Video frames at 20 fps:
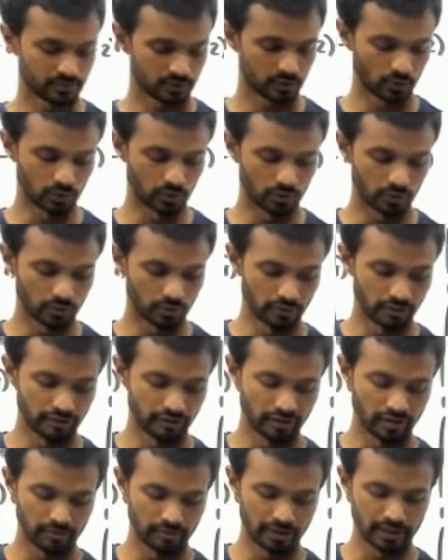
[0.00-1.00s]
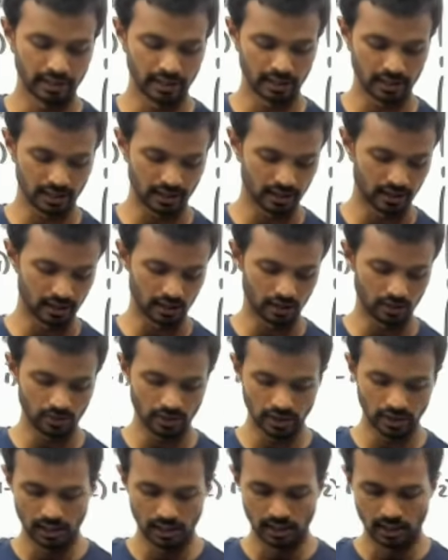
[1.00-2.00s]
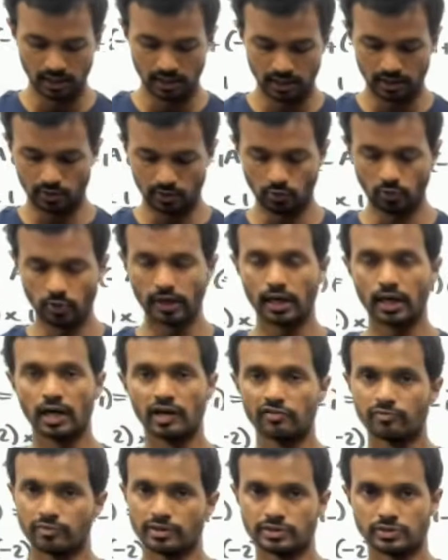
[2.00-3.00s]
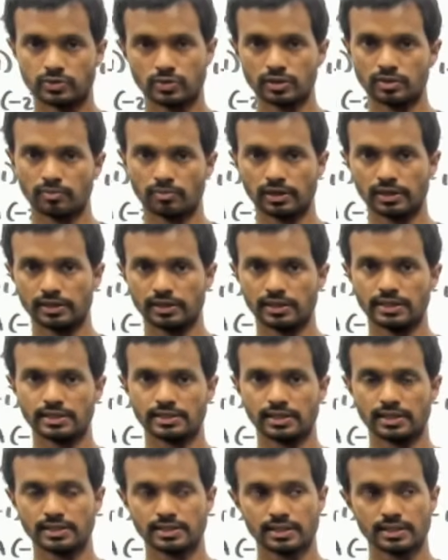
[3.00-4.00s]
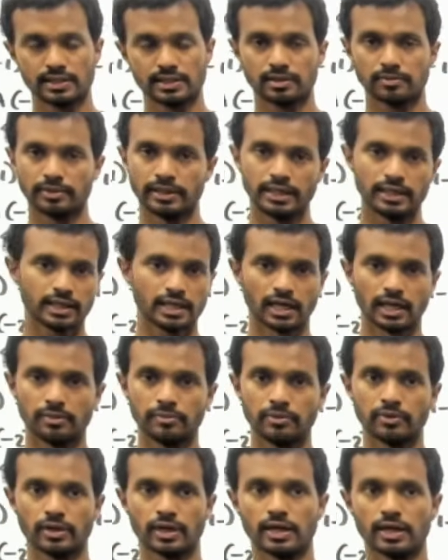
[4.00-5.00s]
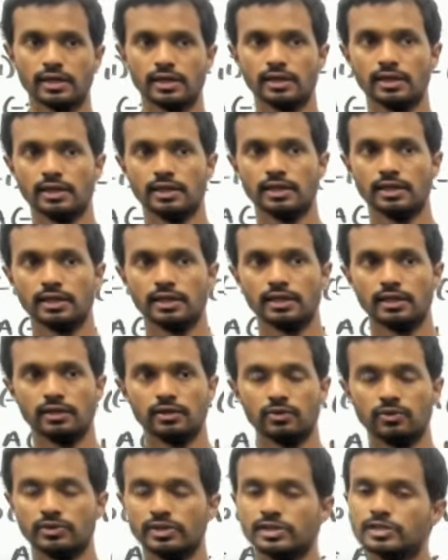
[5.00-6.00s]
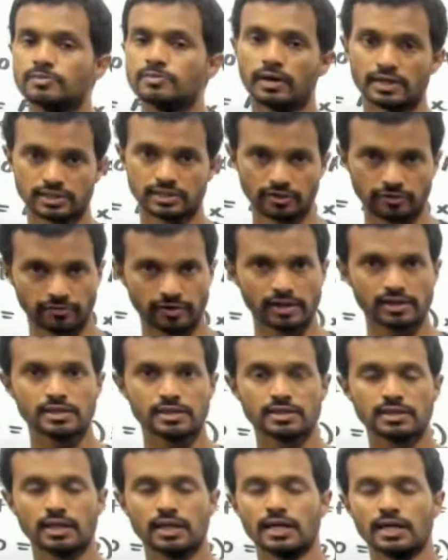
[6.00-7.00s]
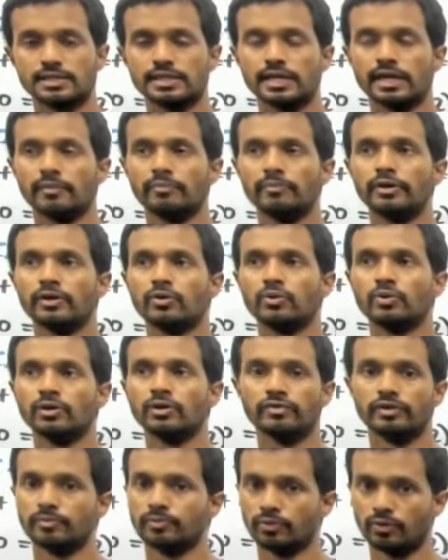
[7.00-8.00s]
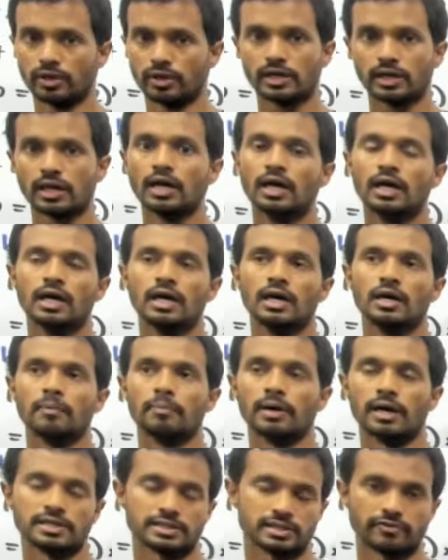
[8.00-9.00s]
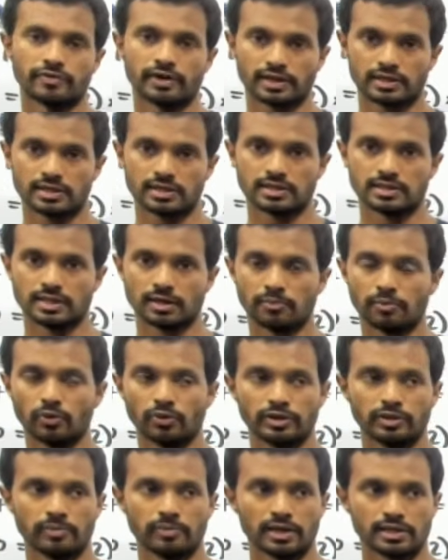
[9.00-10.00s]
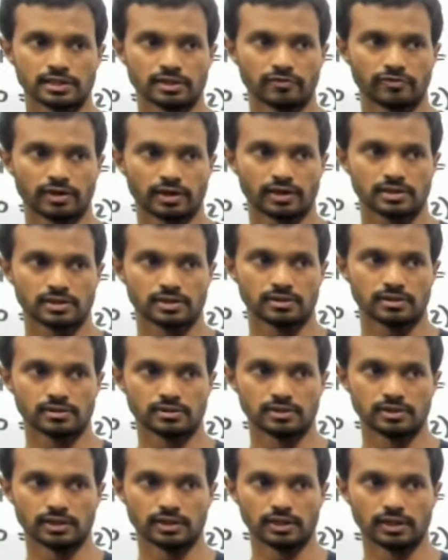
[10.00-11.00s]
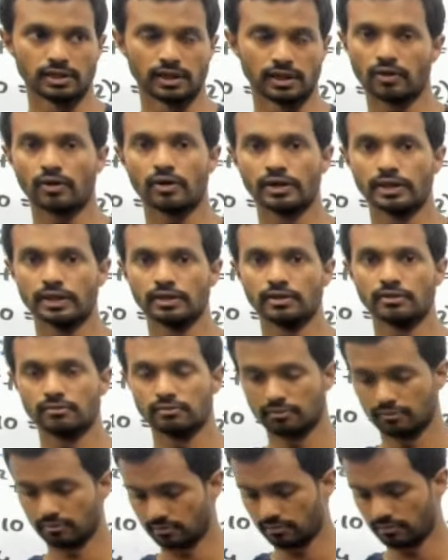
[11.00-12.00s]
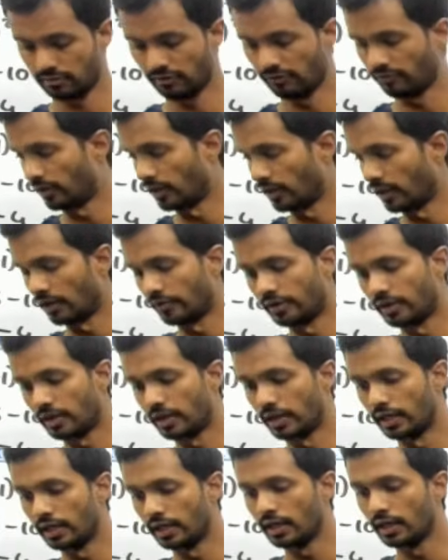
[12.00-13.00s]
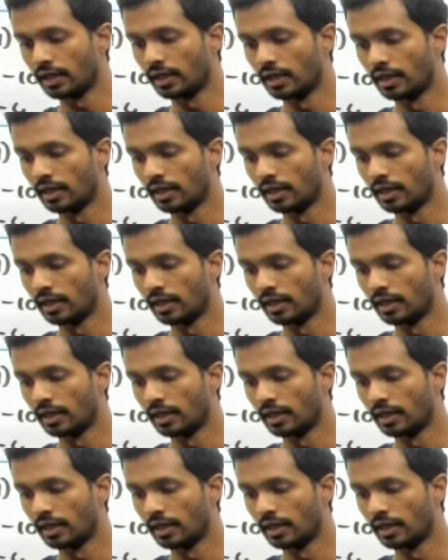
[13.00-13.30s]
So we will be taking around 2.5 months to complete these lessons. In the meantime, you can do these partial fractions. I'll ask the admin to even put partial fractions, upload the partial fractions recording if we haven't done it.